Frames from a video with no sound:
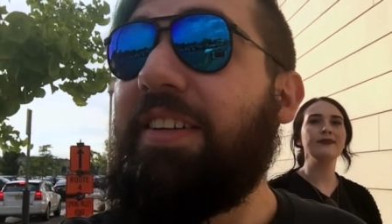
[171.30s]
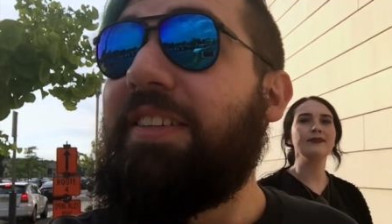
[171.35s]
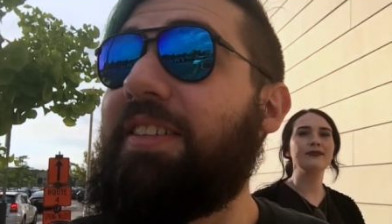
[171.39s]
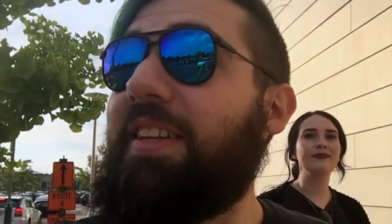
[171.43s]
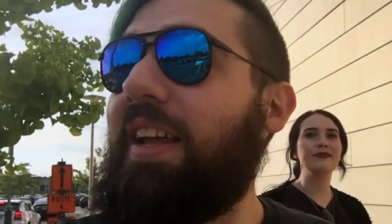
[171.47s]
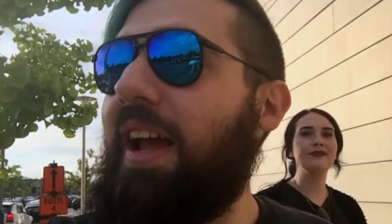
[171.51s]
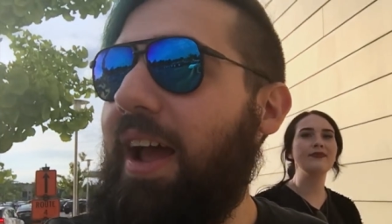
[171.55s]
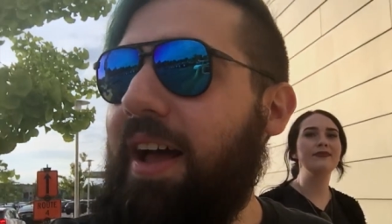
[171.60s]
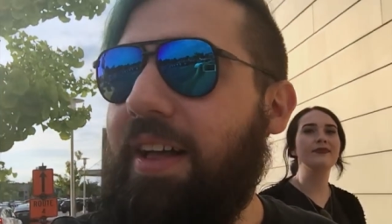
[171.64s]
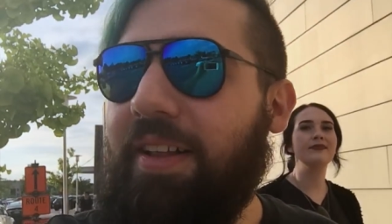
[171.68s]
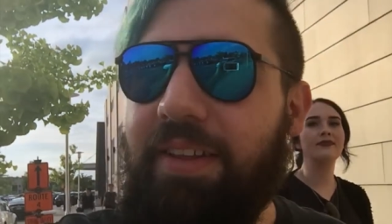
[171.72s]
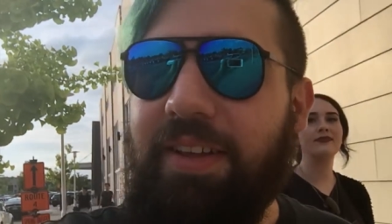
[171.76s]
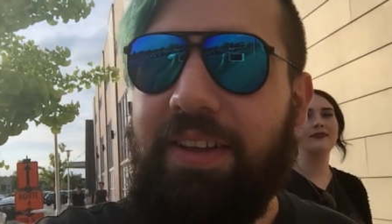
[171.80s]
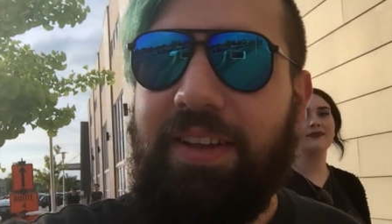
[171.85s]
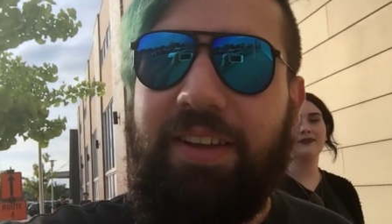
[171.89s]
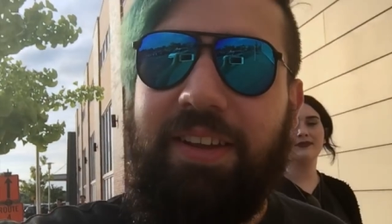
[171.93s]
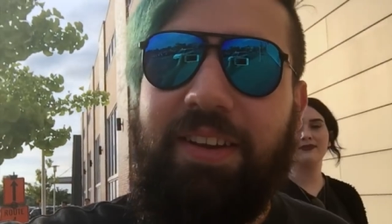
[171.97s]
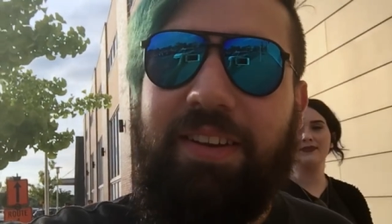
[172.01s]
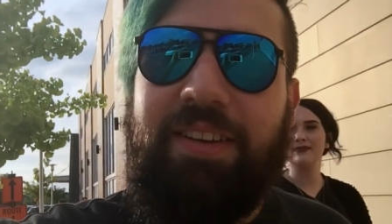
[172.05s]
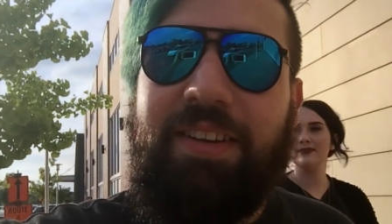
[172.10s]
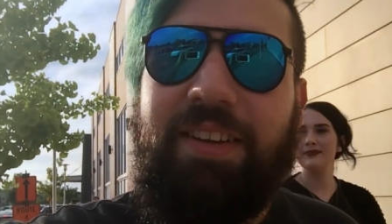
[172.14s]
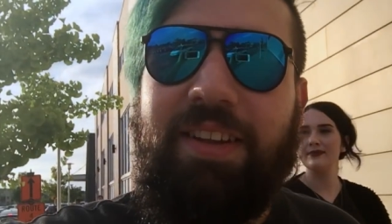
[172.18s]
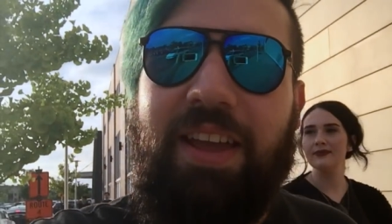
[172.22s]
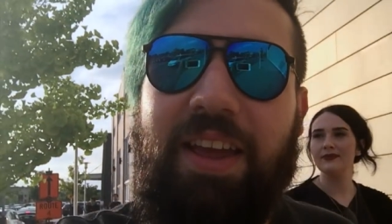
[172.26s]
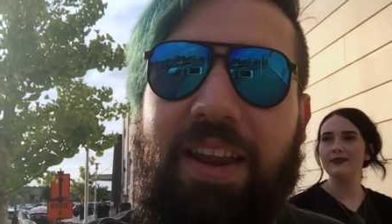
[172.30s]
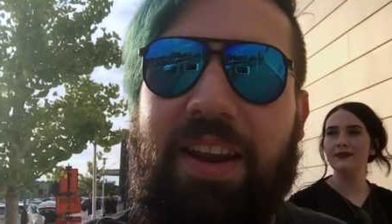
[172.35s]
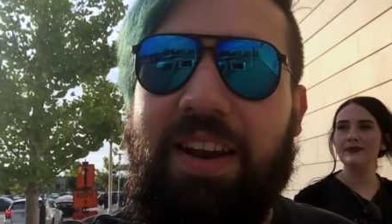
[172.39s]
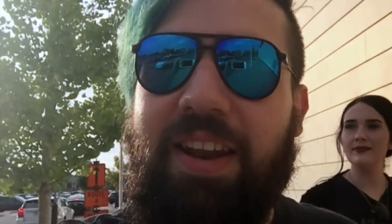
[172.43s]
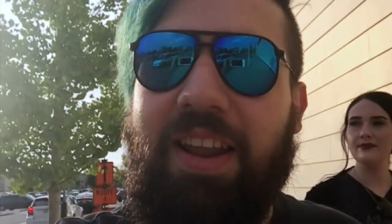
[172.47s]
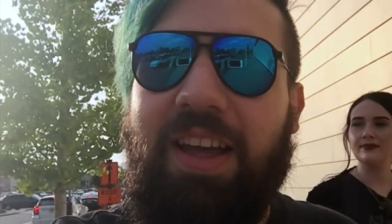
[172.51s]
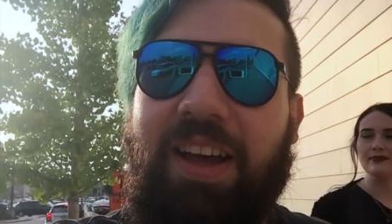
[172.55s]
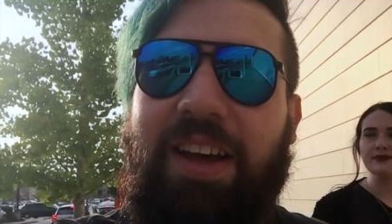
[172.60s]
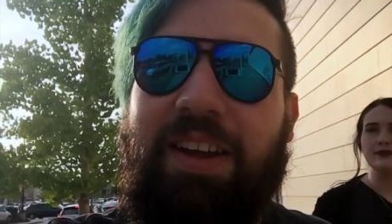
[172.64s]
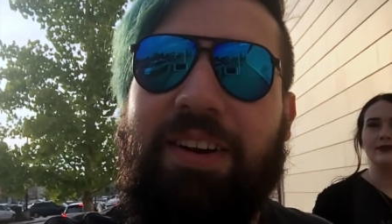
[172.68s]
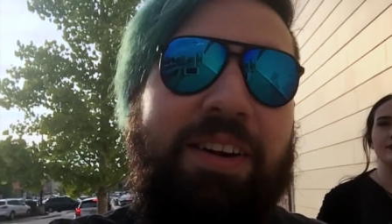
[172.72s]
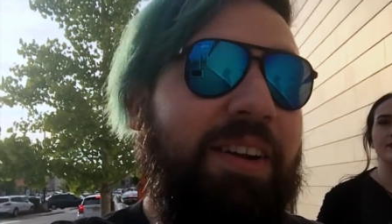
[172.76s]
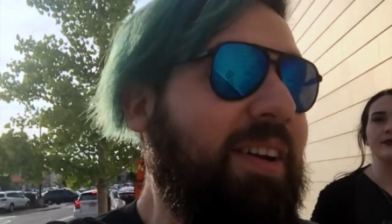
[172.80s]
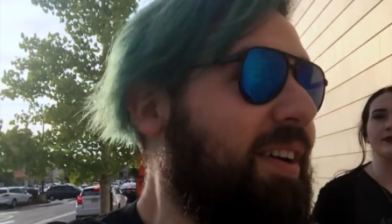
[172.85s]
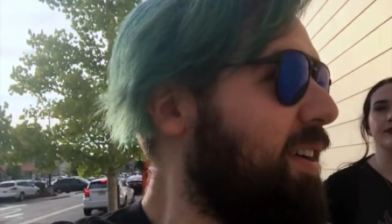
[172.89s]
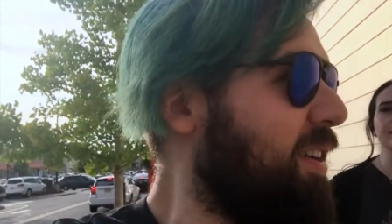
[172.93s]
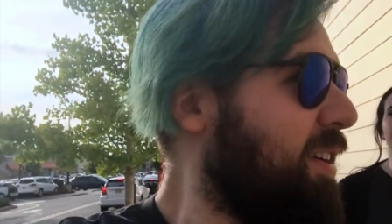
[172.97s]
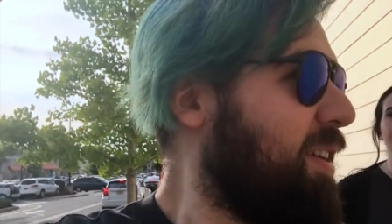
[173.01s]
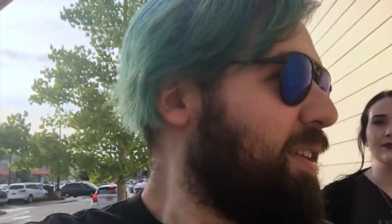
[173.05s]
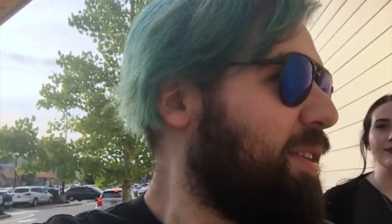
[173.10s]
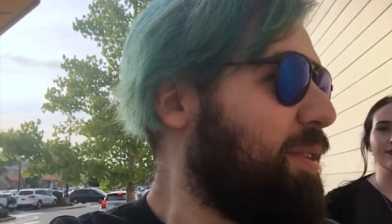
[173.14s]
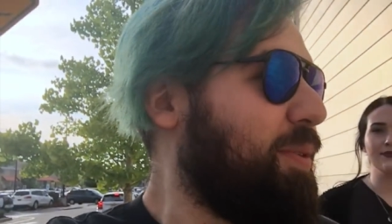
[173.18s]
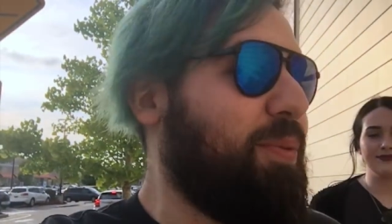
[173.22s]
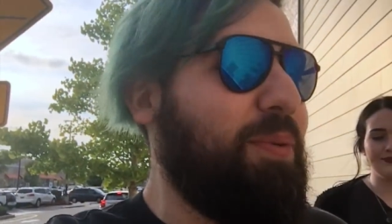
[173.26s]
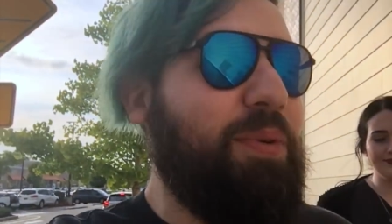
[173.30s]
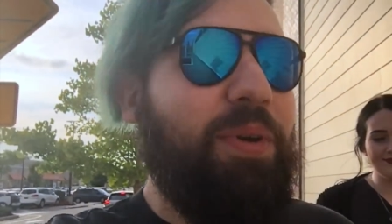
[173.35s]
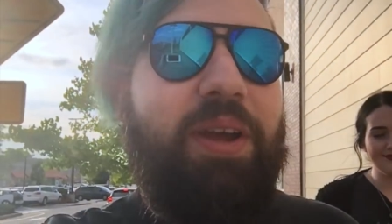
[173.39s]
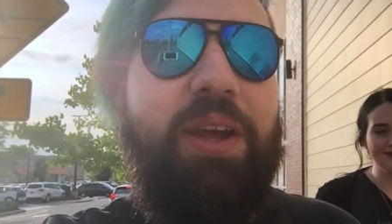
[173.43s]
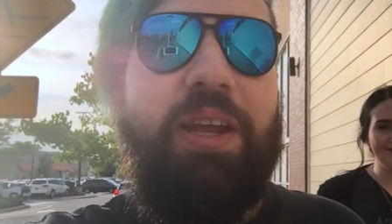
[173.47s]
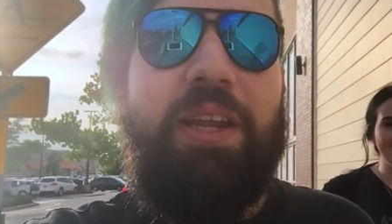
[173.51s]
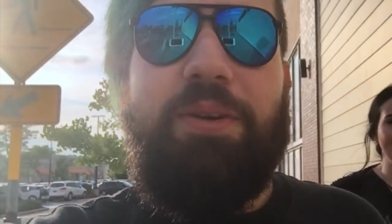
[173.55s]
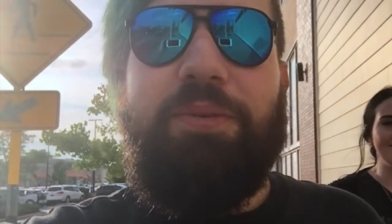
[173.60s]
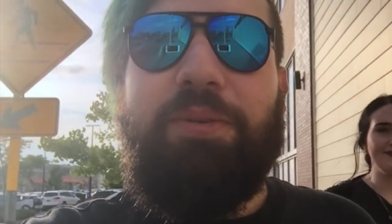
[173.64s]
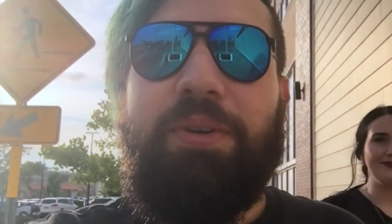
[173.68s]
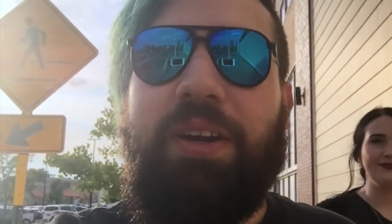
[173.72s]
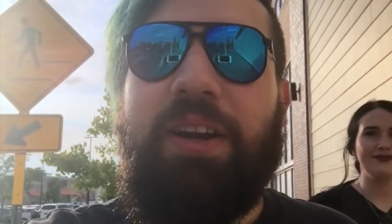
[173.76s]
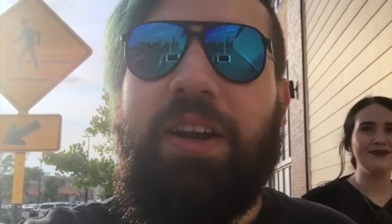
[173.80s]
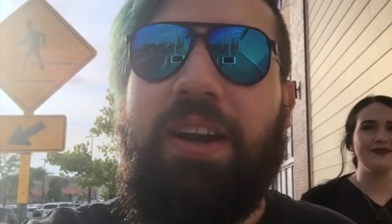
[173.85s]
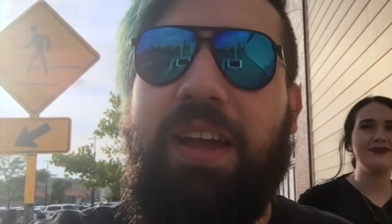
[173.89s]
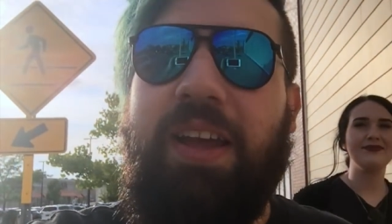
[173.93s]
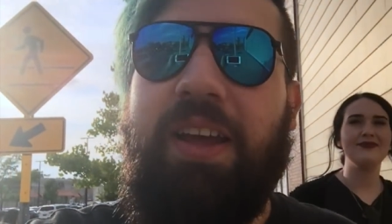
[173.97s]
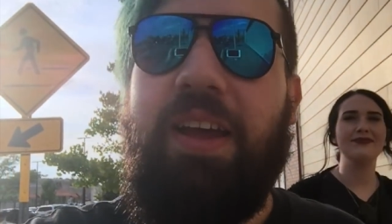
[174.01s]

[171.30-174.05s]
Italian. Cannot wait. We're gonna